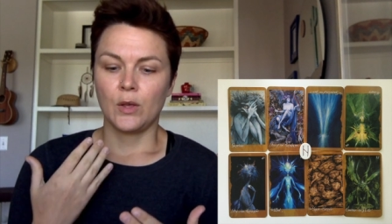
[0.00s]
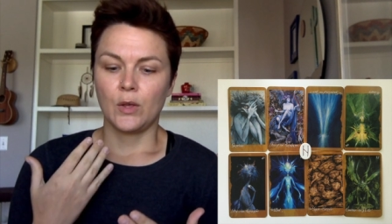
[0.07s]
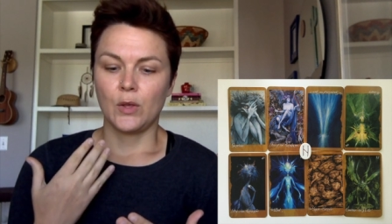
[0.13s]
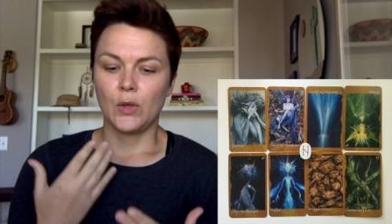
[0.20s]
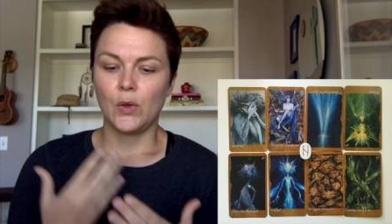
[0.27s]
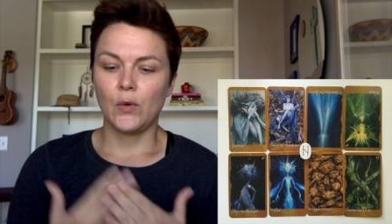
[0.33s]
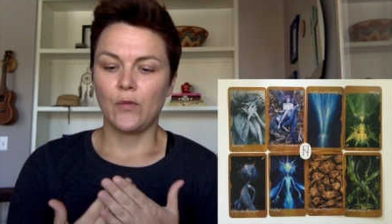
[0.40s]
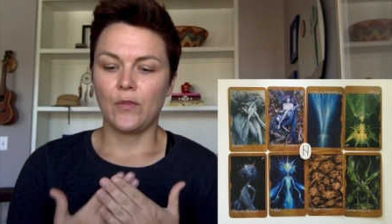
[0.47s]

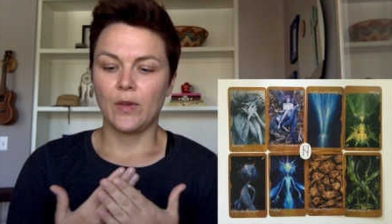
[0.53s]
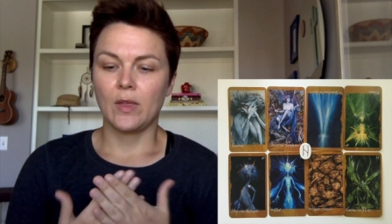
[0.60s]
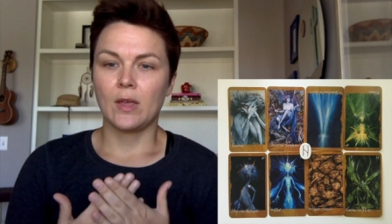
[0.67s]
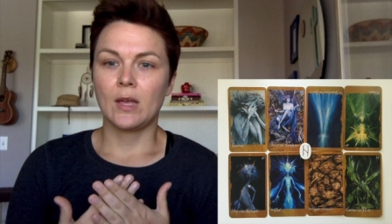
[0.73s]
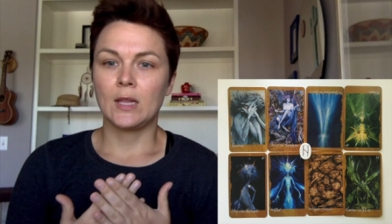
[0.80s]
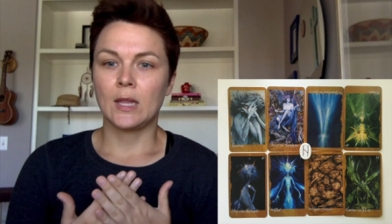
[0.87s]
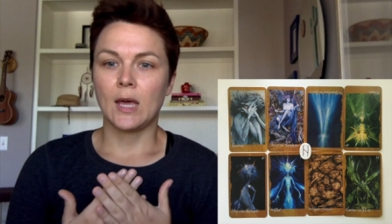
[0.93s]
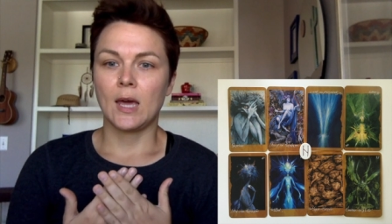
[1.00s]
You
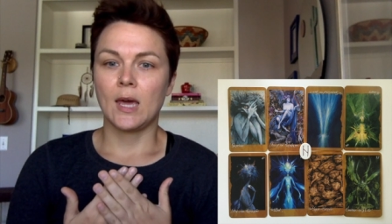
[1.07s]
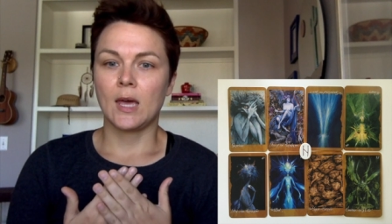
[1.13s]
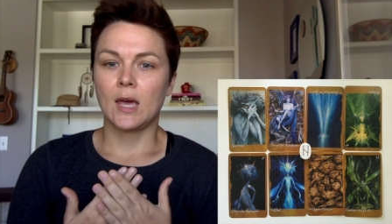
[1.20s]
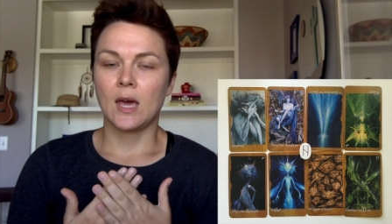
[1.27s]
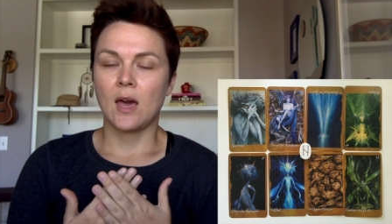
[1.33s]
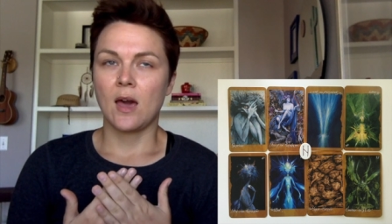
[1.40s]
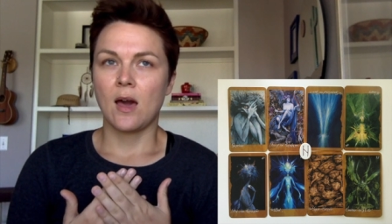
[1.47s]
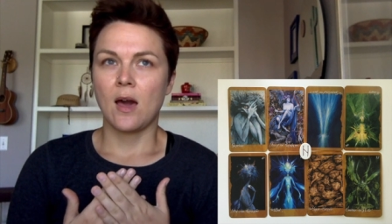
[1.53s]
feeling like,
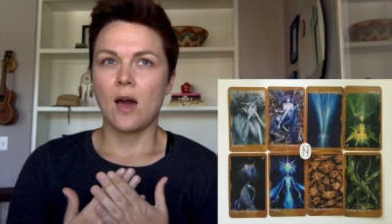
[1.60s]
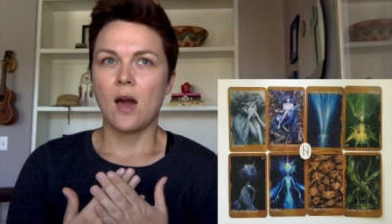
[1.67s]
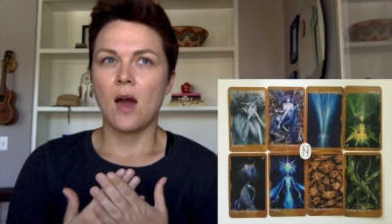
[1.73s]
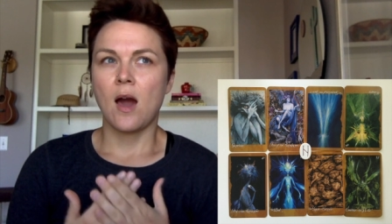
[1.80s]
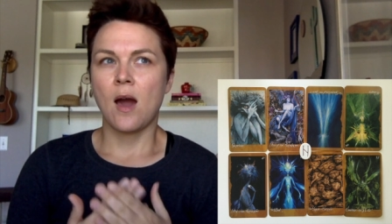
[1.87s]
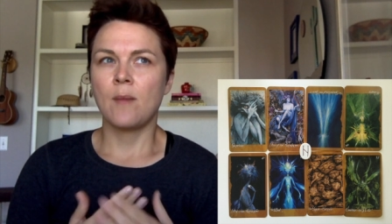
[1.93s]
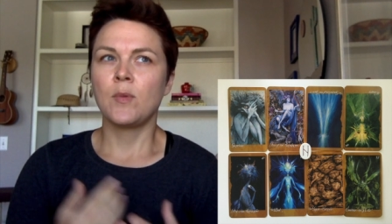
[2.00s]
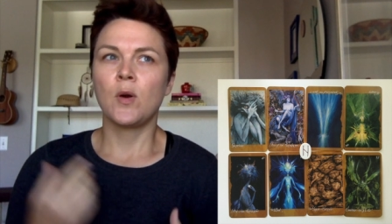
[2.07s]

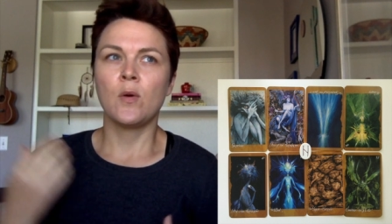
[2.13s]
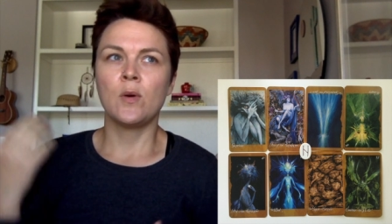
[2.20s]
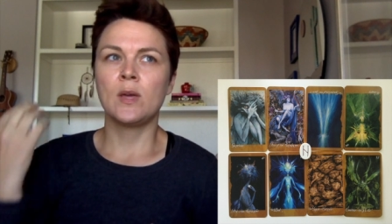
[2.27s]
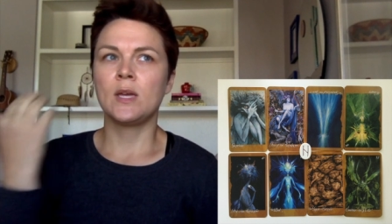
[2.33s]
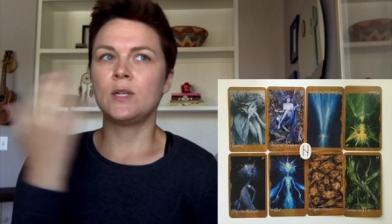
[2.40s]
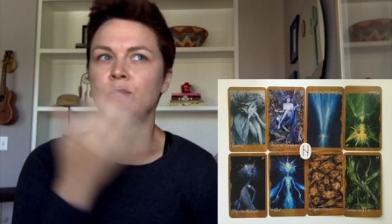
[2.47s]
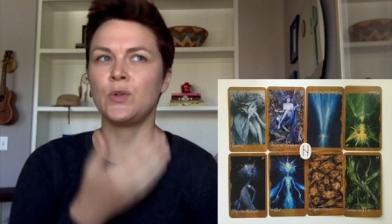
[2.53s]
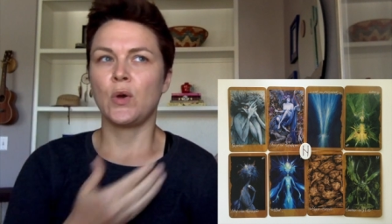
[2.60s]
I'm going
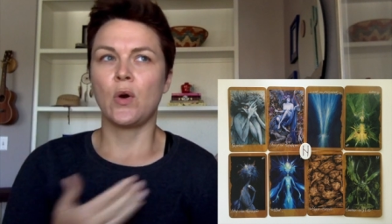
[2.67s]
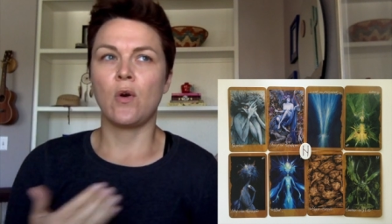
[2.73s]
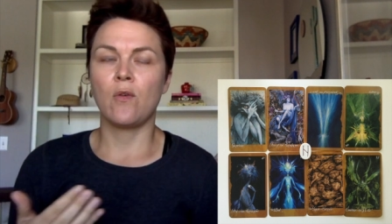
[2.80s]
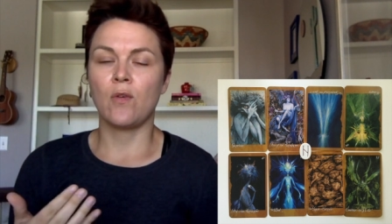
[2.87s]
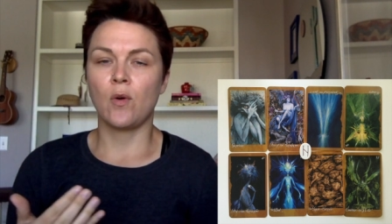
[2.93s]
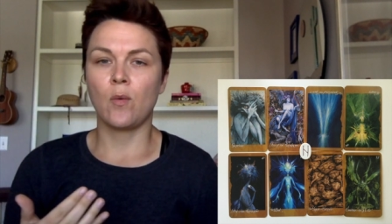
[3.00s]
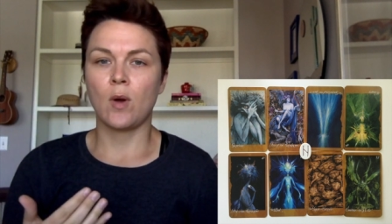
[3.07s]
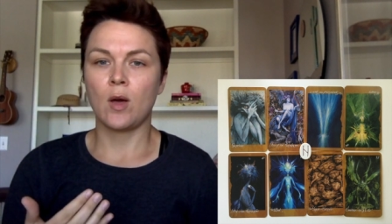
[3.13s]
into
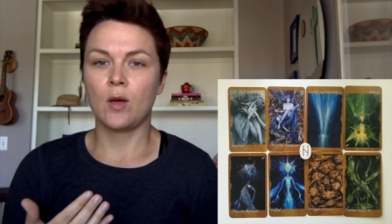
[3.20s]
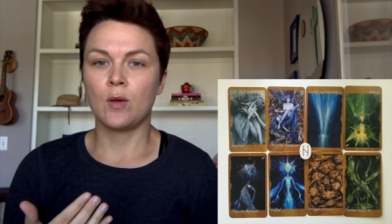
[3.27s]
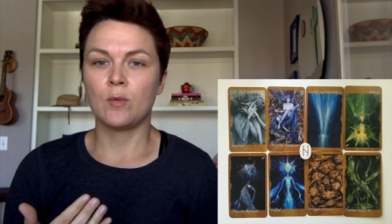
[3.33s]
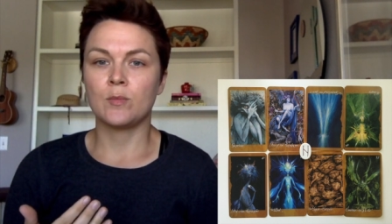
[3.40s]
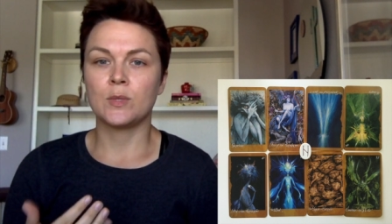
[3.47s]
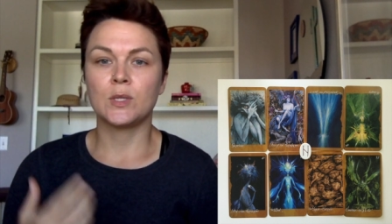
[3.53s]
overwhelm,